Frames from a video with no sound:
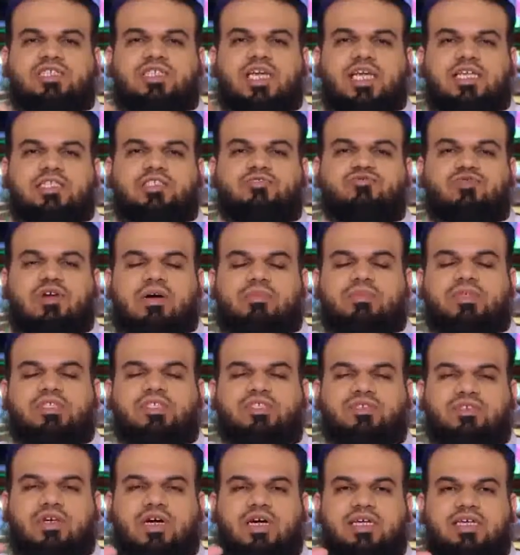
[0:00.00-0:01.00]
Israelite
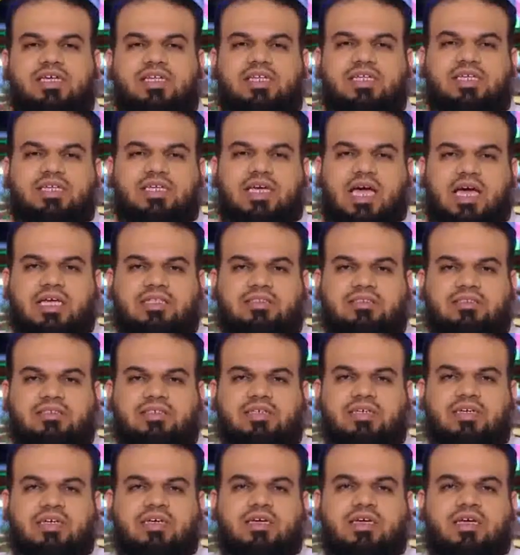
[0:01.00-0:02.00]
traditions.
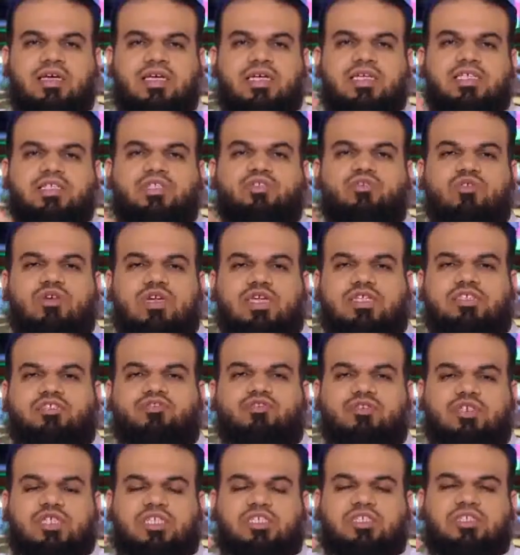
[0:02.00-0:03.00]
Now, in our
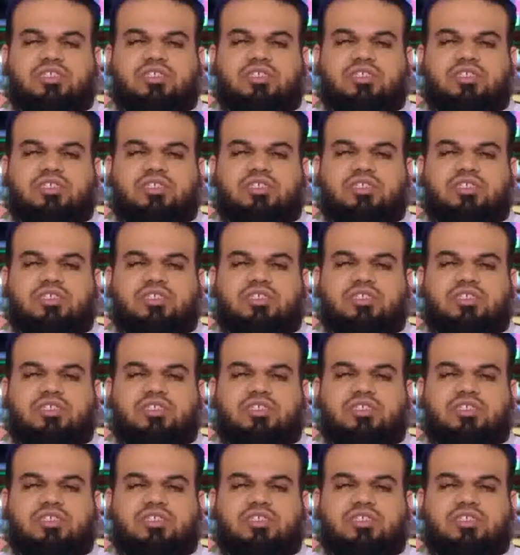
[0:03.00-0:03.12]
religion,